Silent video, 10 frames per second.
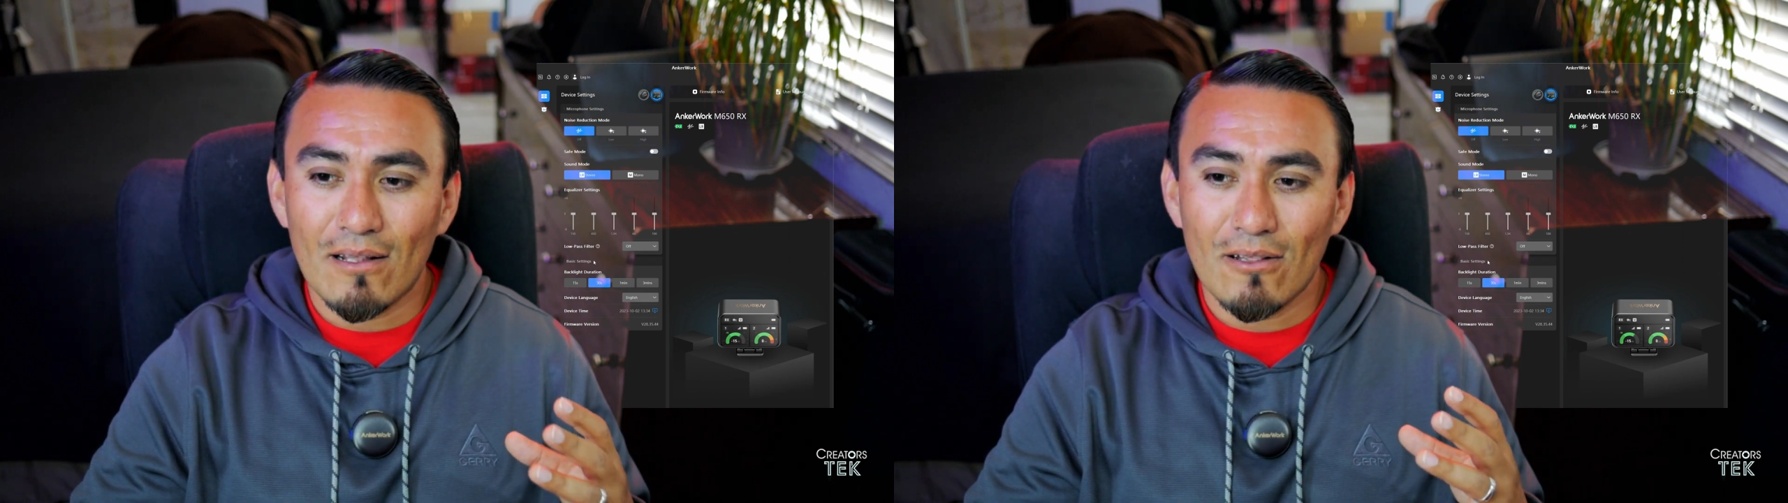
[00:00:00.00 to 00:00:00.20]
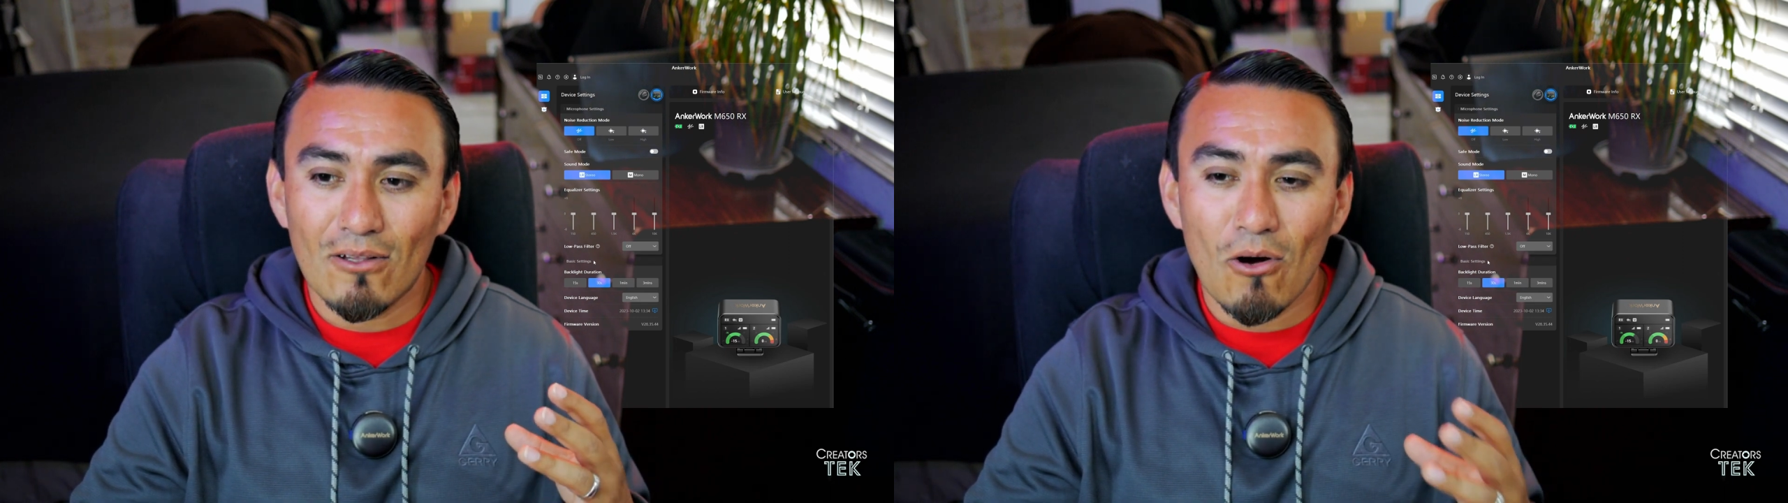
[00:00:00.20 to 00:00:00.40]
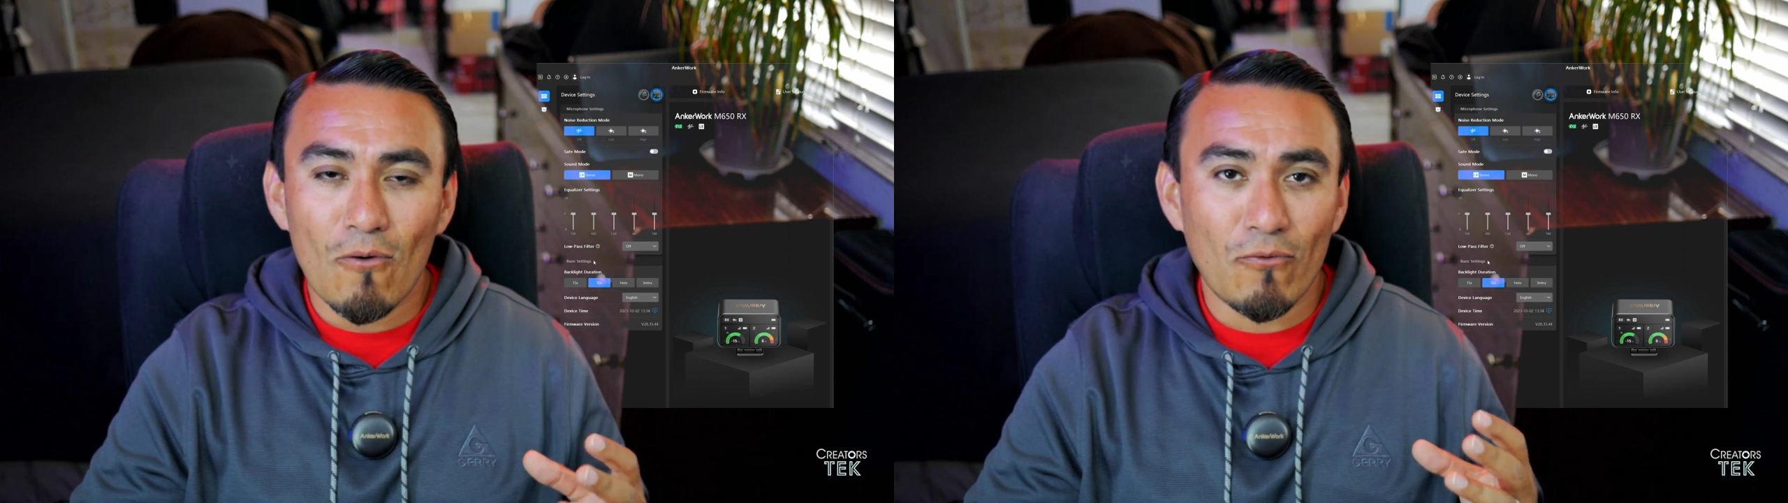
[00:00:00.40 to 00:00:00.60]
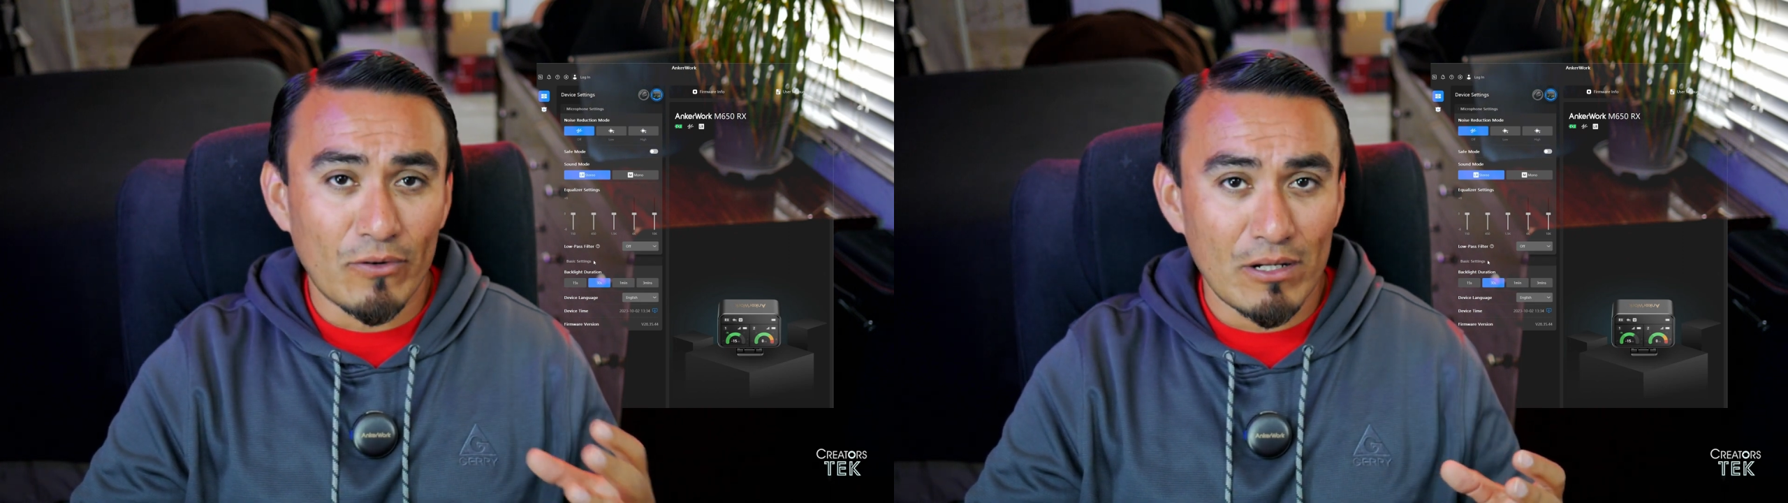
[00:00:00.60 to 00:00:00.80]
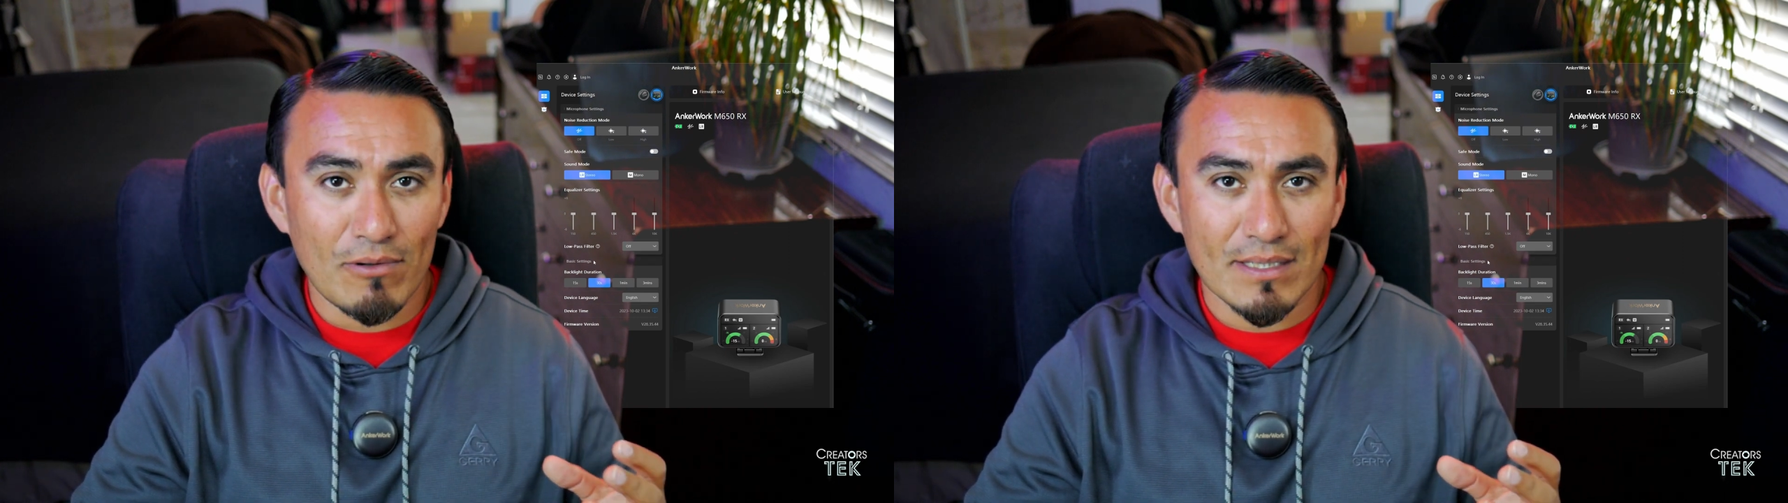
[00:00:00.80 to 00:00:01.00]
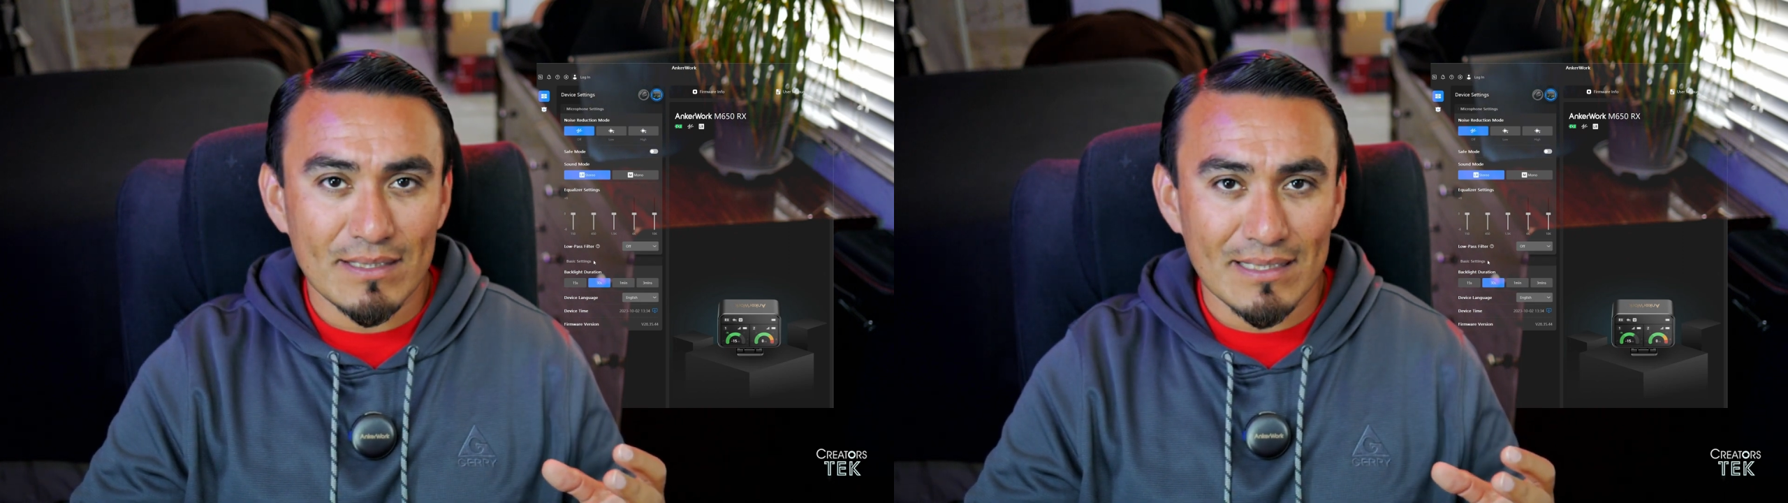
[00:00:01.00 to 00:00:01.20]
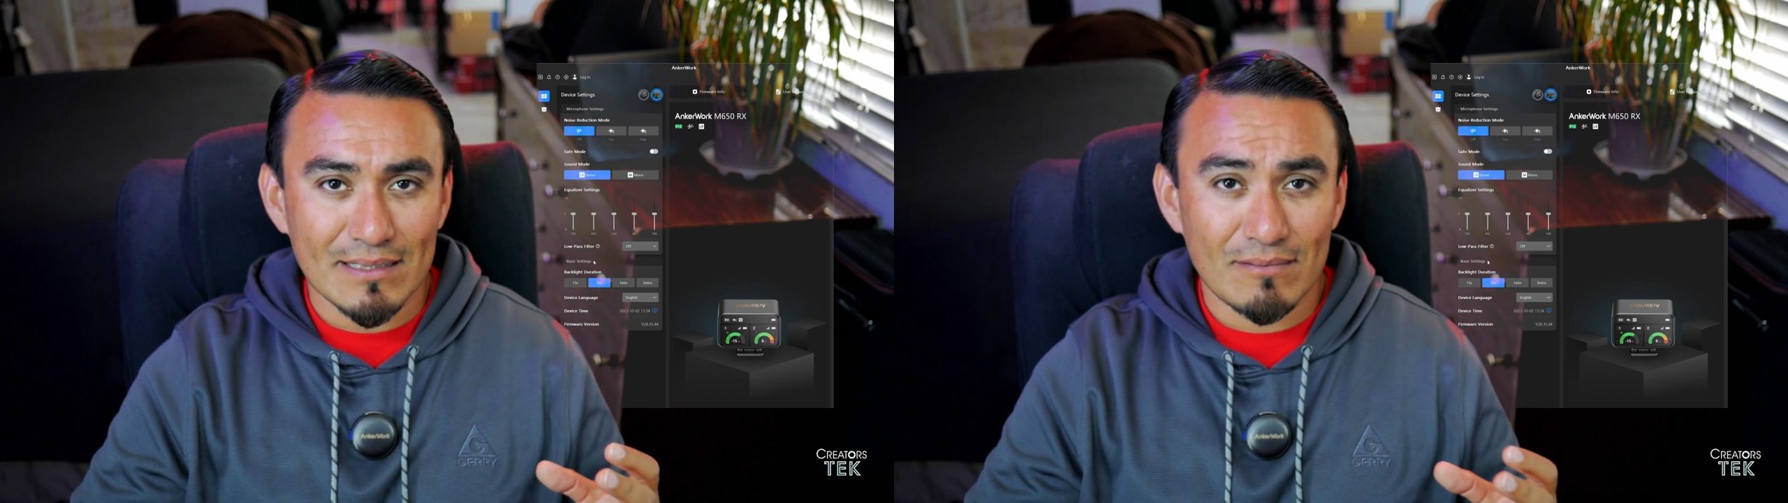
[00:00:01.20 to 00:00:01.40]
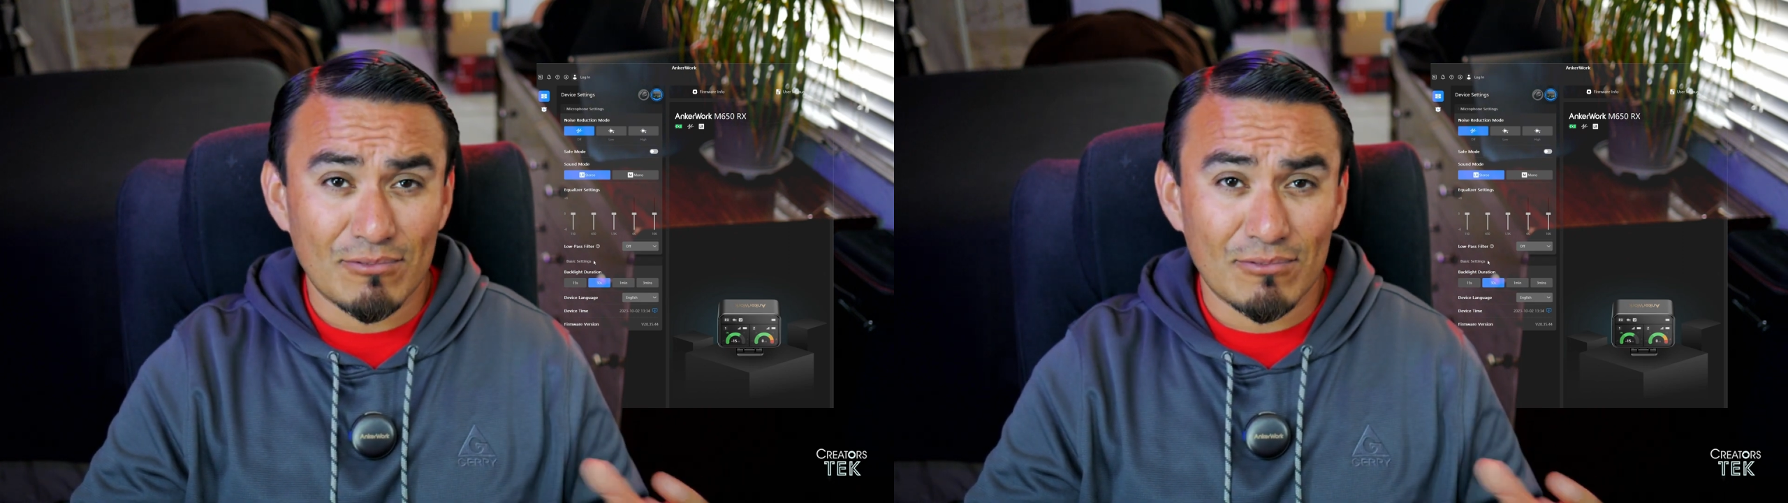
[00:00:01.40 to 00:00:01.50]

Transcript: low frequencies,